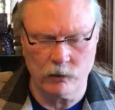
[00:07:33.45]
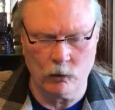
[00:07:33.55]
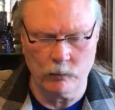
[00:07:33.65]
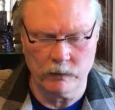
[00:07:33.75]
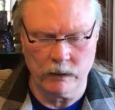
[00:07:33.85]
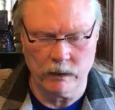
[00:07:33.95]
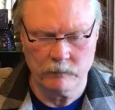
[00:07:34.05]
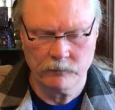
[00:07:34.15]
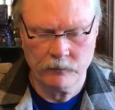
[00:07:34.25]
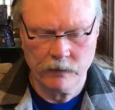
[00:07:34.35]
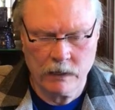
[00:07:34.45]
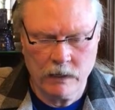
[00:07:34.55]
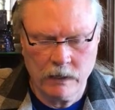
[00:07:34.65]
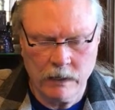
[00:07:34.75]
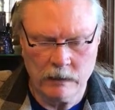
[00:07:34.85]
opened up
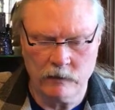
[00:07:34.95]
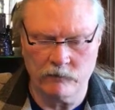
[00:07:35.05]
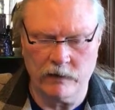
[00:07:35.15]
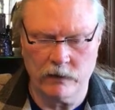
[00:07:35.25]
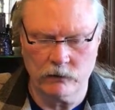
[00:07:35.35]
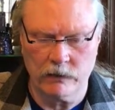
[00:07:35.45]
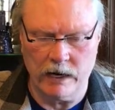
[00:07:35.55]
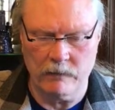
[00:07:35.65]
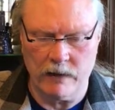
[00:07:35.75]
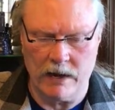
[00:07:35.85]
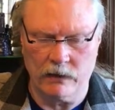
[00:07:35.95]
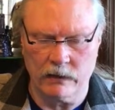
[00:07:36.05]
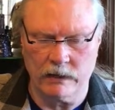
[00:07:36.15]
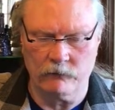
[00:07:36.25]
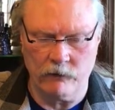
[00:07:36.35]
and the veil came
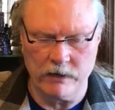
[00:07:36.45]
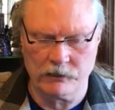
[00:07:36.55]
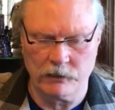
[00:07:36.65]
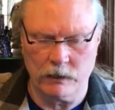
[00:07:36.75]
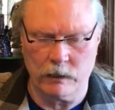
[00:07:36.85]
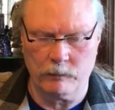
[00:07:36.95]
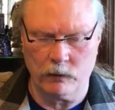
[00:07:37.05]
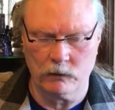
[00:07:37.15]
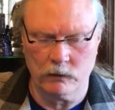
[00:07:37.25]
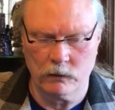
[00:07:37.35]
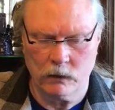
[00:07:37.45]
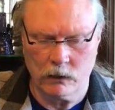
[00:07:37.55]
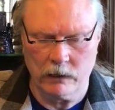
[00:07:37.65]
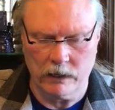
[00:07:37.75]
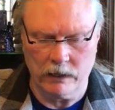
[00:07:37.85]
out and rested upon
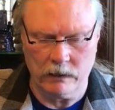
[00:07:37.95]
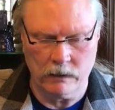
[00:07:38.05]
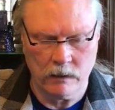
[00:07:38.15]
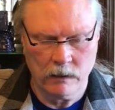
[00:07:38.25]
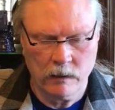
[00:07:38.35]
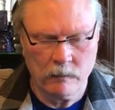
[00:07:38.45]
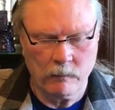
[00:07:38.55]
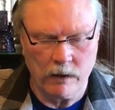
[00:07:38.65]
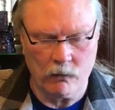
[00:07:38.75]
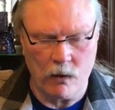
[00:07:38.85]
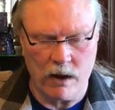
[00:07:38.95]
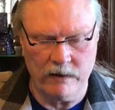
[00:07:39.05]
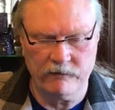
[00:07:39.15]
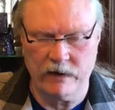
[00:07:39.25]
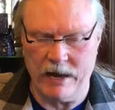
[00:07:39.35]
her head. My
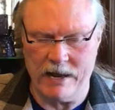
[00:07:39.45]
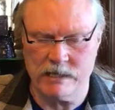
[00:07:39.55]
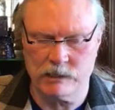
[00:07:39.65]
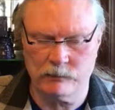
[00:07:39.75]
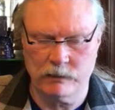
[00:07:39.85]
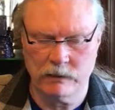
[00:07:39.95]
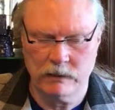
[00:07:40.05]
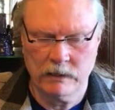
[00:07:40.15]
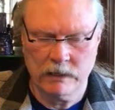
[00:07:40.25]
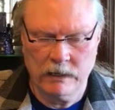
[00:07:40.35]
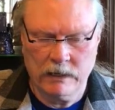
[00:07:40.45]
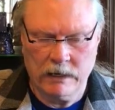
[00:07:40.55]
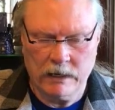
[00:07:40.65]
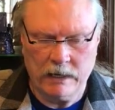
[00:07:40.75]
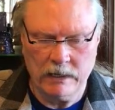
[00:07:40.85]
wife gasped
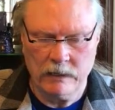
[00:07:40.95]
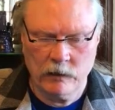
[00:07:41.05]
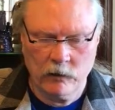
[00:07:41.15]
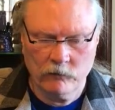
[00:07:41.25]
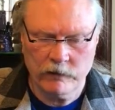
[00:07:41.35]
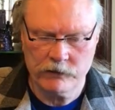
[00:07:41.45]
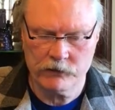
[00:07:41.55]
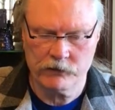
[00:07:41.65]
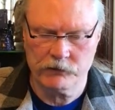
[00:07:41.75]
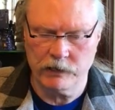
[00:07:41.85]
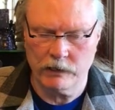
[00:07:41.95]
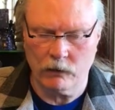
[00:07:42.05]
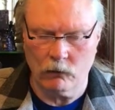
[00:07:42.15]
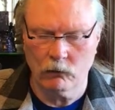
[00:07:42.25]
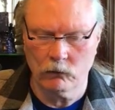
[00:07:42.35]
and in her vision said,
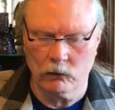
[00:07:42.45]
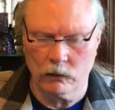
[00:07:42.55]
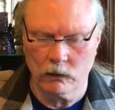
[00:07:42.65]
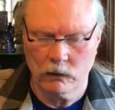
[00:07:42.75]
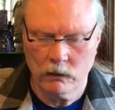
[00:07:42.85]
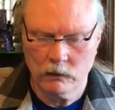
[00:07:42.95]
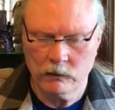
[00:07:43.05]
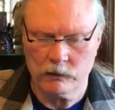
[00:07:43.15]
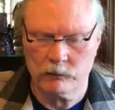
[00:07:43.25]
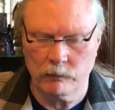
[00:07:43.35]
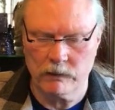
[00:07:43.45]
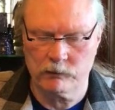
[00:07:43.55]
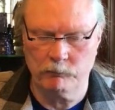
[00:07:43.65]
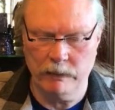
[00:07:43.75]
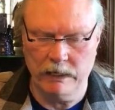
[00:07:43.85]
"Oh Lord, this
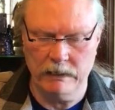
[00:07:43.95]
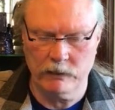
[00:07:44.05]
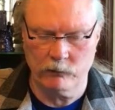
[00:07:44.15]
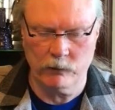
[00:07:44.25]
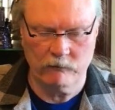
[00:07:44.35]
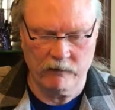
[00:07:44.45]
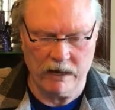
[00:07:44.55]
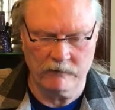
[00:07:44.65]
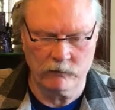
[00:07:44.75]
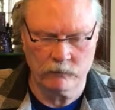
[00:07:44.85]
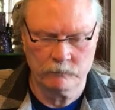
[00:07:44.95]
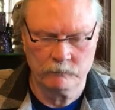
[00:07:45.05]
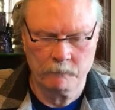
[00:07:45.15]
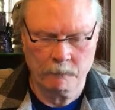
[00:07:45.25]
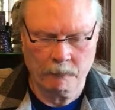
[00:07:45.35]
must be the revival
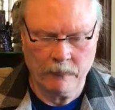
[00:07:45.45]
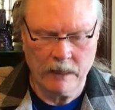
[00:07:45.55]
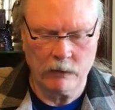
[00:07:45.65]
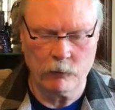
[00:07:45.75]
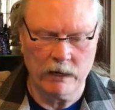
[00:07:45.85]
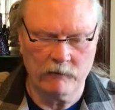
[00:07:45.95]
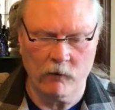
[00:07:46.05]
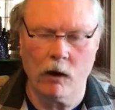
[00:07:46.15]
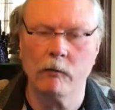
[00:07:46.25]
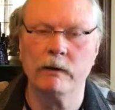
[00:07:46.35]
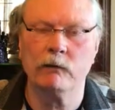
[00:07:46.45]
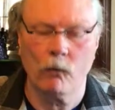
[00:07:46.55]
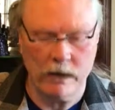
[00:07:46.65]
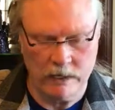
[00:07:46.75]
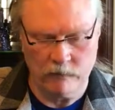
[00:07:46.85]
that we have all been
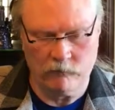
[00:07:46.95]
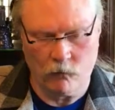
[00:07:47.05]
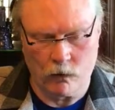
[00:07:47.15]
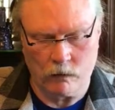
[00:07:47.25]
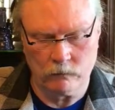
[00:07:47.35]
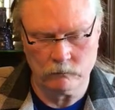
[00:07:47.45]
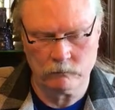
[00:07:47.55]
waiting for."